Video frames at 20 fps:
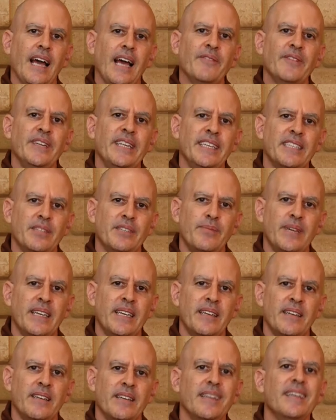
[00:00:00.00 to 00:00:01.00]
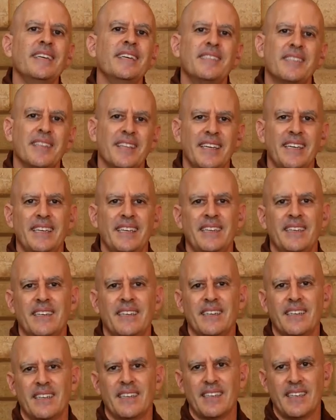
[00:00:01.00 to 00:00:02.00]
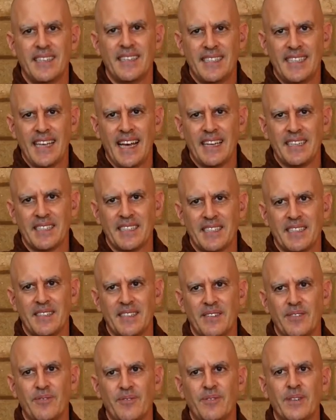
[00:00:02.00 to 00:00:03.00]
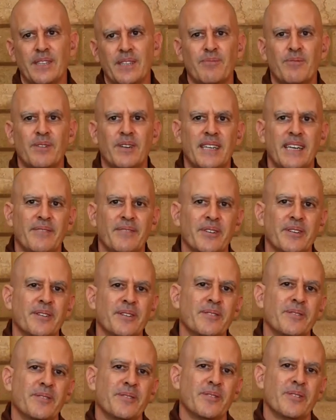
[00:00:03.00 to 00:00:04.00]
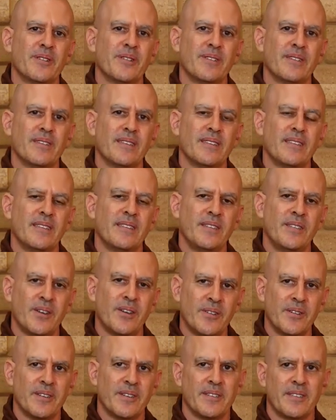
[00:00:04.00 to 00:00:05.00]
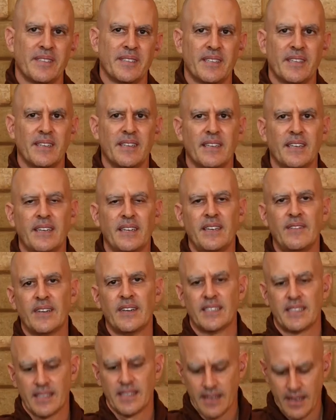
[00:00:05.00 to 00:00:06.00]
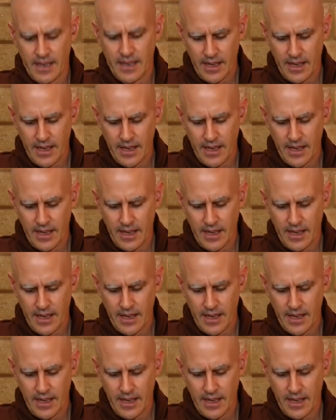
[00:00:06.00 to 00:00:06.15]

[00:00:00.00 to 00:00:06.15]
and we need to be easily content with whatever the donors give us.